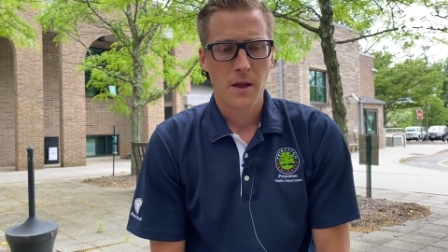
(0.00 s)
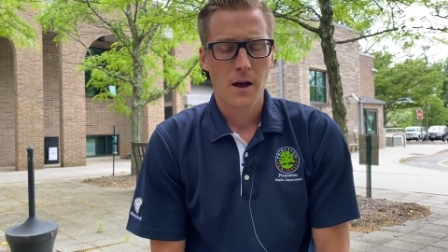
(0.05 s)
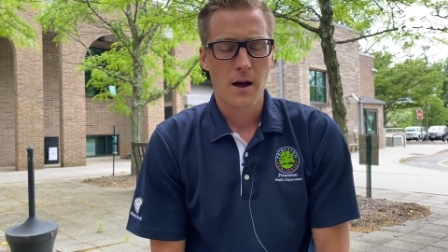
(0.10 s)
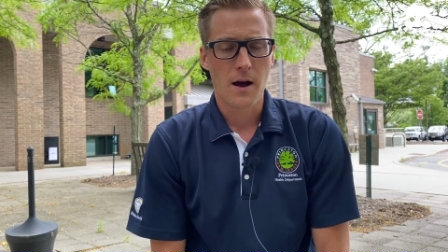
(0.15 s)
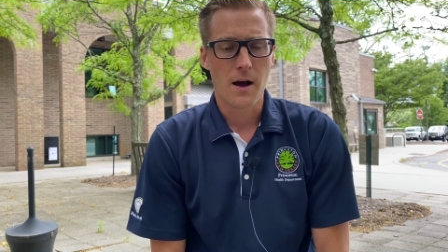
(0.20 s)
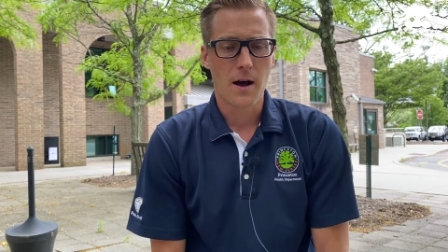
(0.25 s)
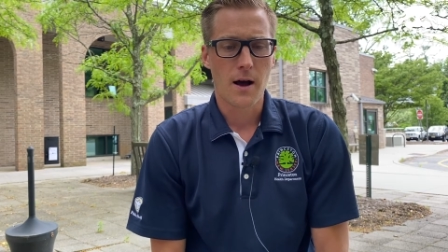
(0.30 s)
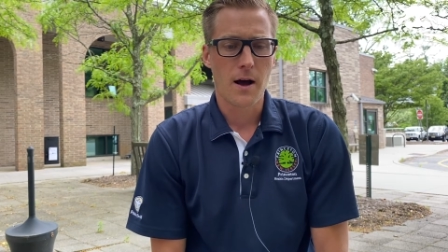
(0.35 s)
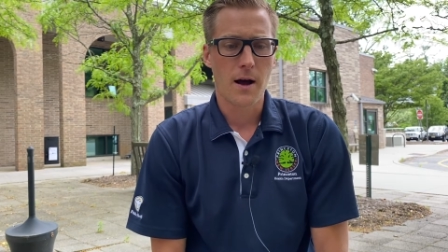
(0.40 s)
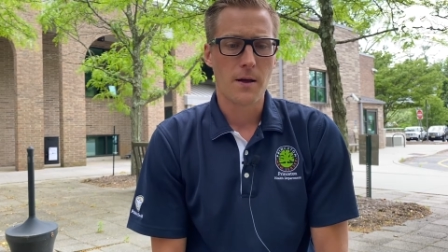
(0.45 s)

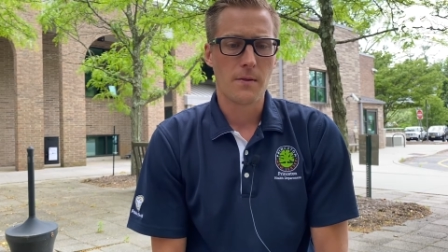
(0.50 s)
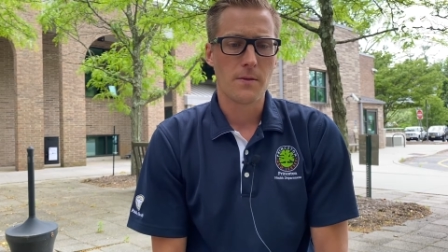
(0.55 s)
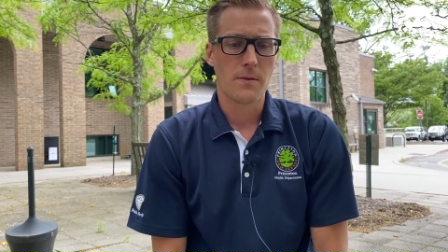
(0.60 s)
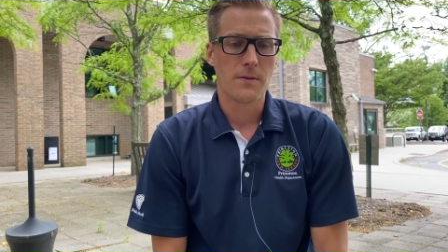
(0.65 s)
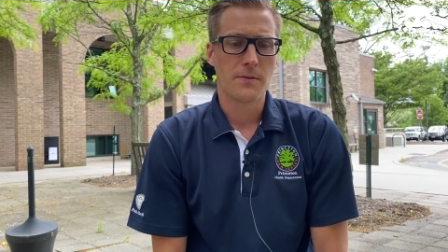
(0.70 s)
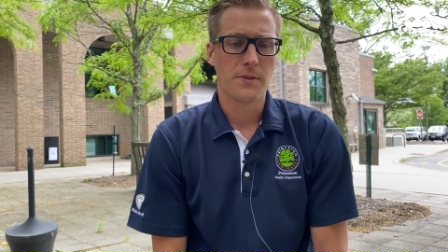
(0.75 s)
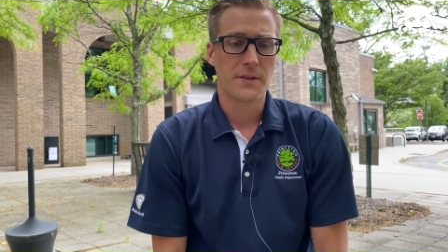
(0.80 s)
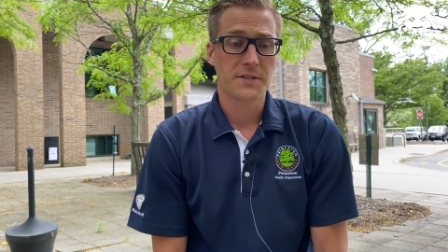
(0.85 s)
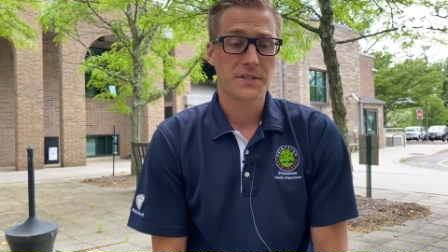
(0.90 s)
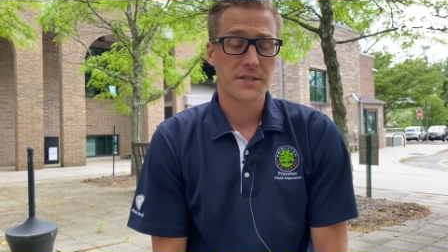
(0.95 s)

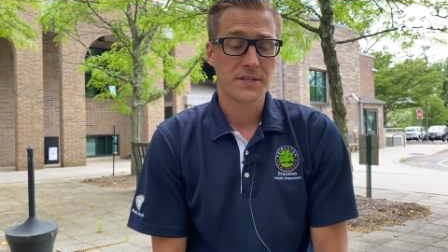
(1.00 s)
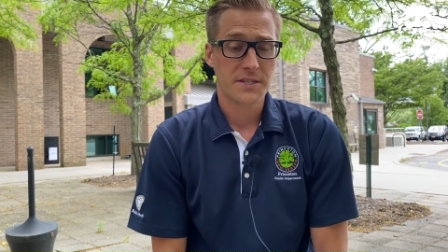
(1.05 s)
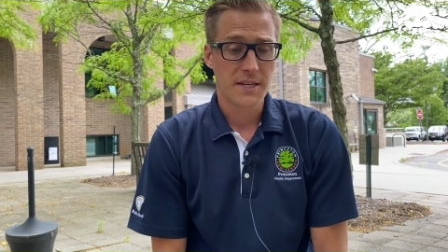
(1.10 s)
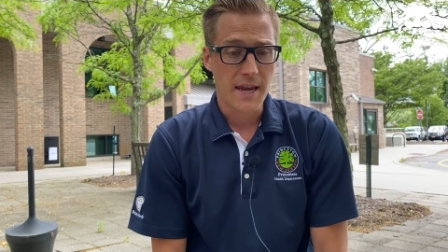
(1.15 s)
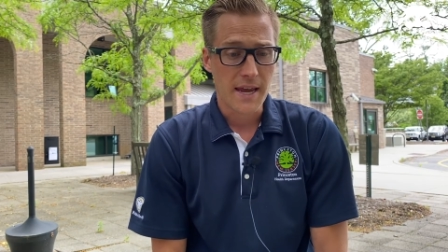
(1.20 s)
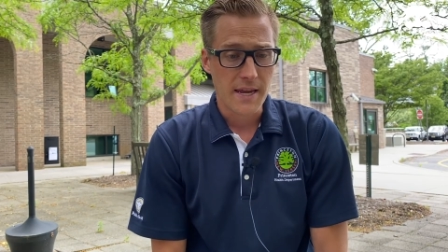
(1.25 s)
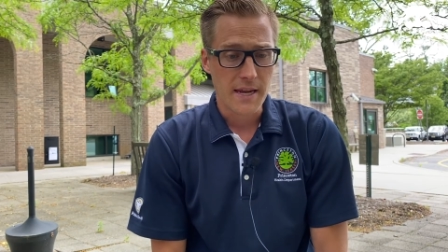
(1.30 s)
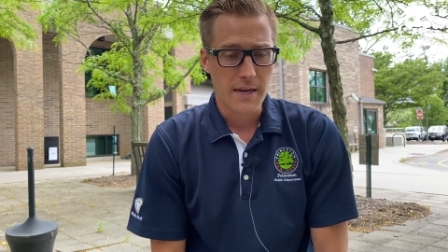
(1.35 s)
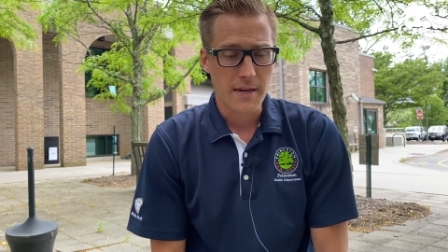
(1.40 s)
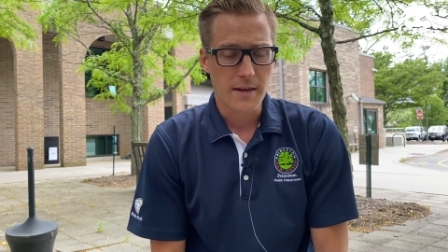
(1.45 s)
The
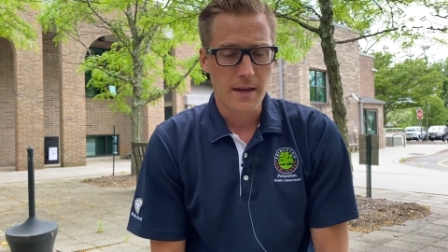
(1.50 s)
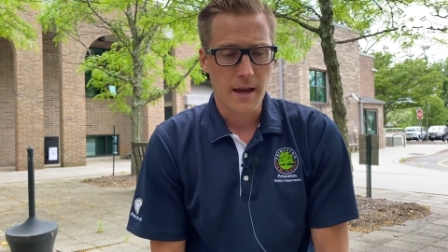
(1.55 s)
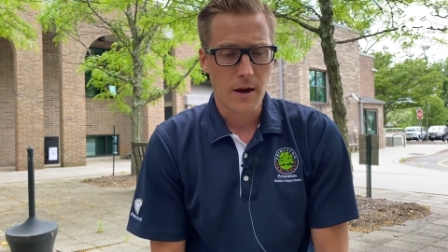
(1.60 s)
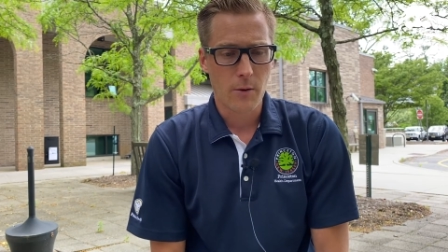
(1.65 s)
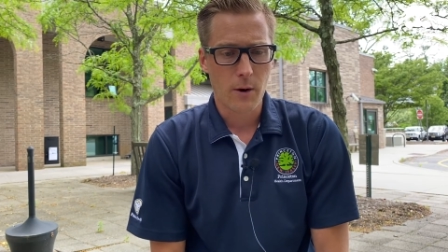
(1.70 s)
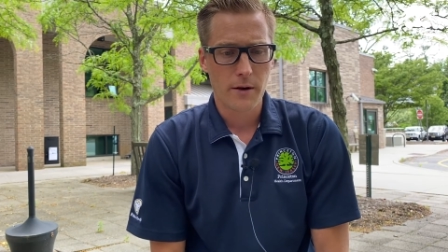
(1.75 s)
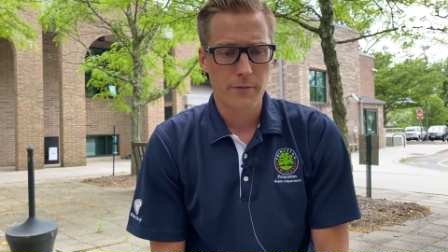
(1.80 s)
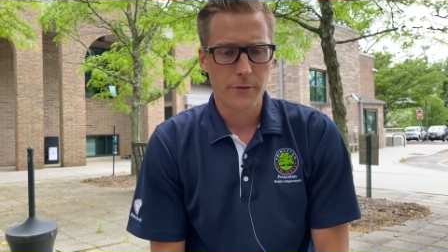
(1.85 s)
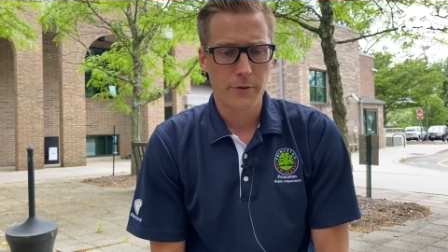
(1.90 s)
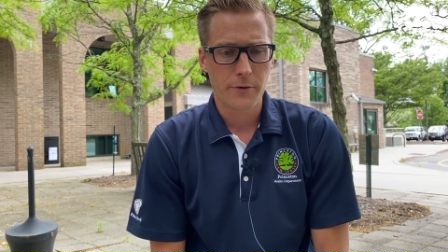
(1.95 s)
state,
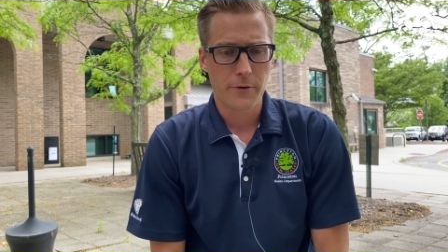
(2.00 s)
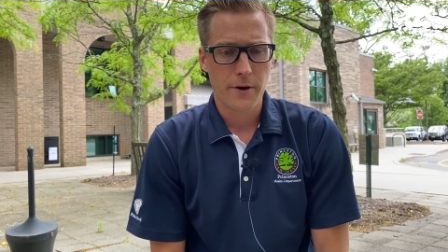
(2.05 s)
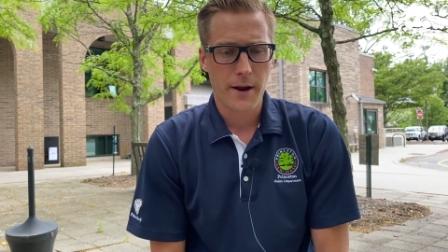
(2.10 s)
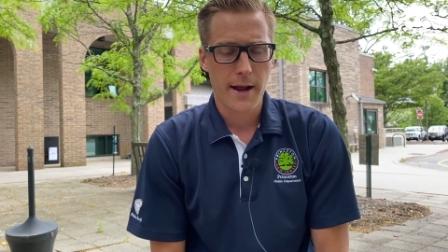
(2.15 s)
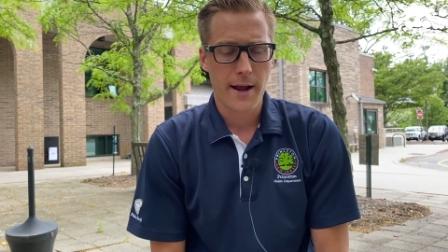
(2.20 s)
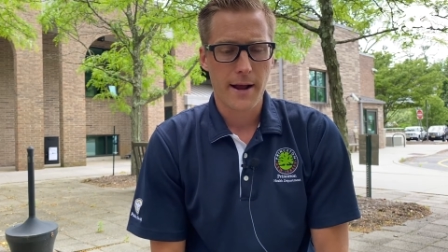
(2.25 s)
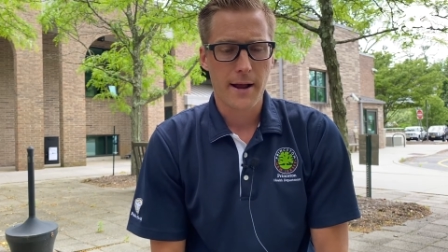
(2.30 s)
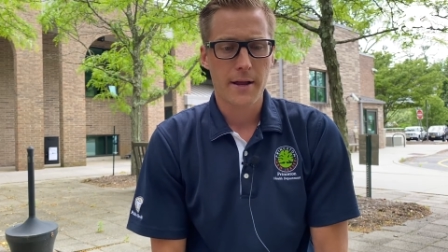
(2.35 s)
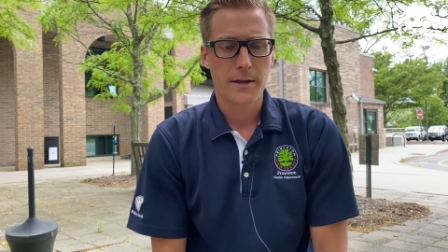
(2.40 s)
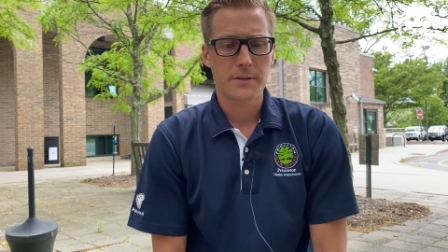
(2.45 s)
however,
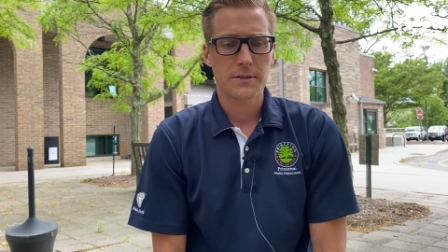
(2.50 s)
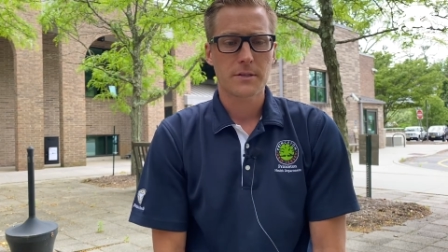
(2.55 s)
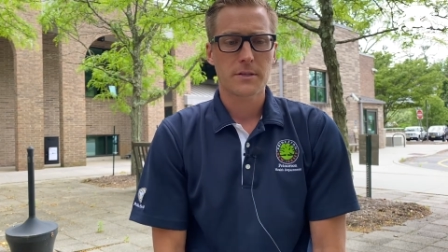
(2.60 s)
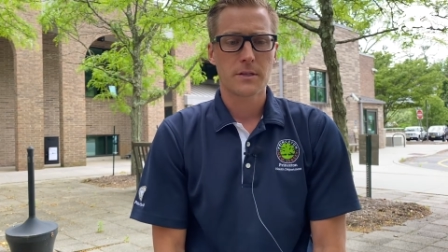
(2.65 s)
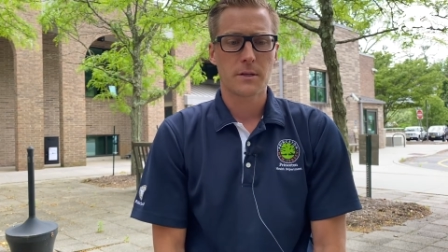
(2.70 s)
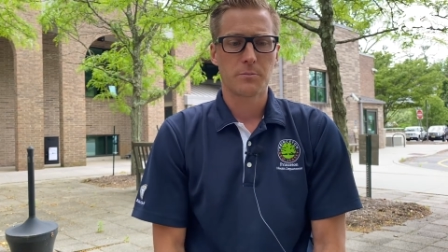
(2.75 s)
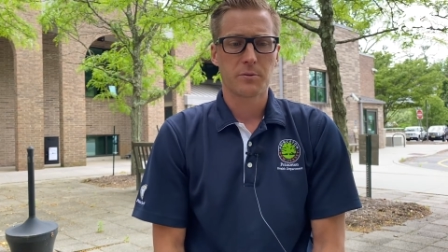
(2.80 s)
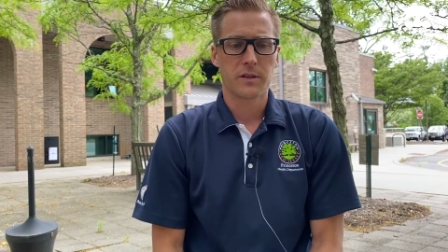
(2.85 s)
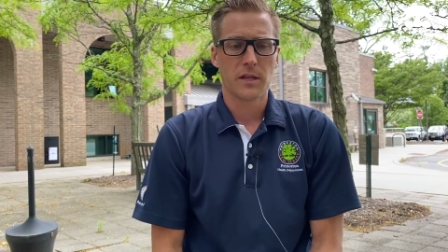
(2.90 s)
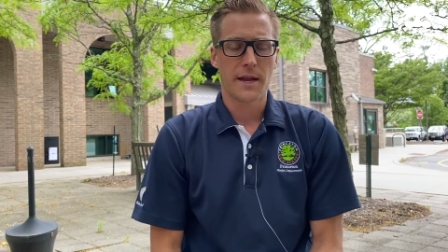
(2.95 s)
has
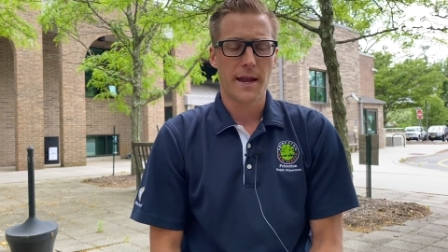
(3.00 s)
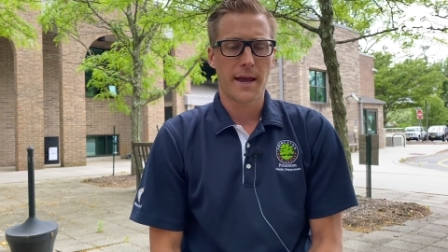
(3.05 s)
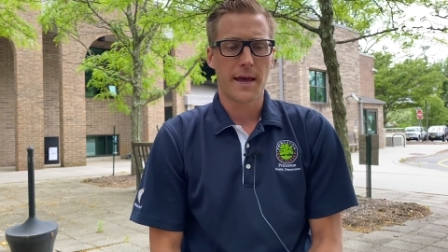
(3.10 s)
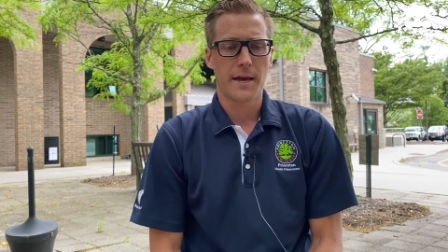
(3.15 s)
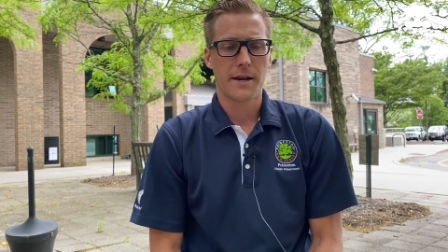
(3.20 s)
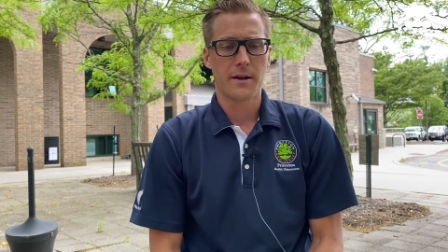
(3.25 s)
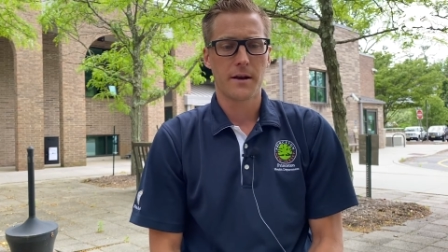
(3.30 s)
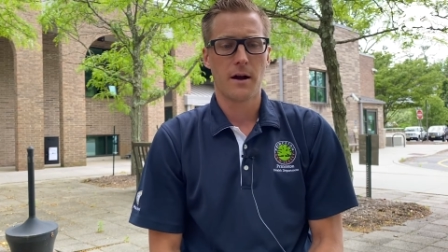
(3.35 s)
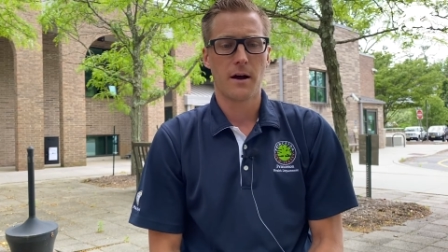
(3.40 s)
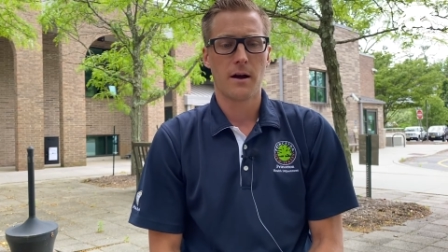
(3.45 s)
the
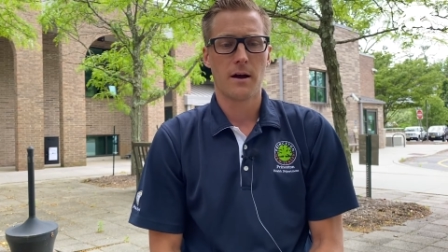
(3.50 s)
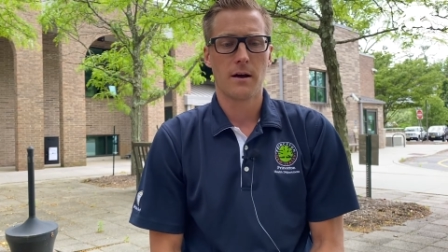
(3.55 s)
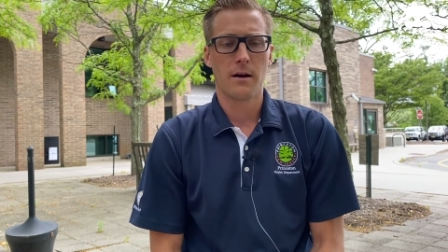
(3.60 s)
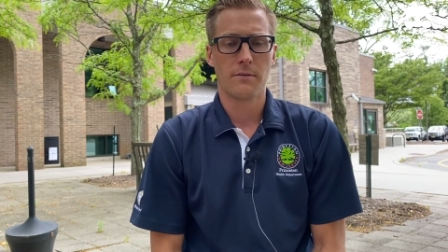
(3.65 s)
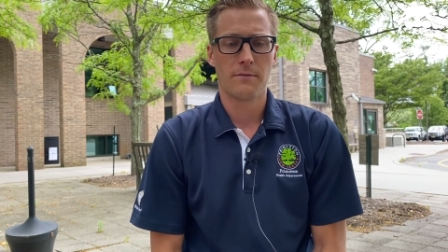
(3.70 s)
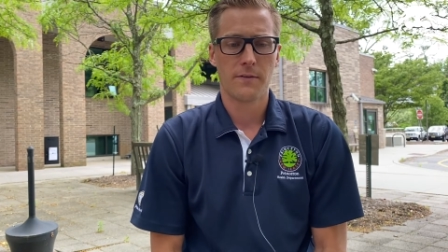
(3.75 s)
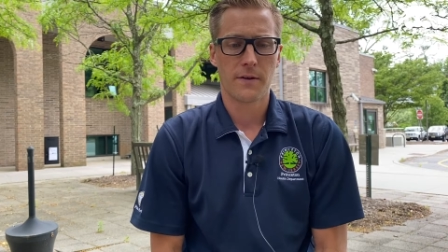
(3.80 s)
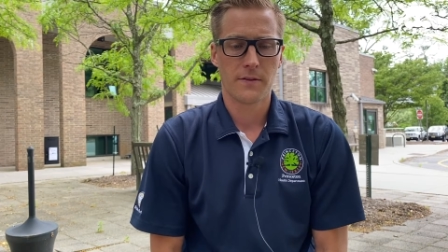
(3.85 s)
plan of,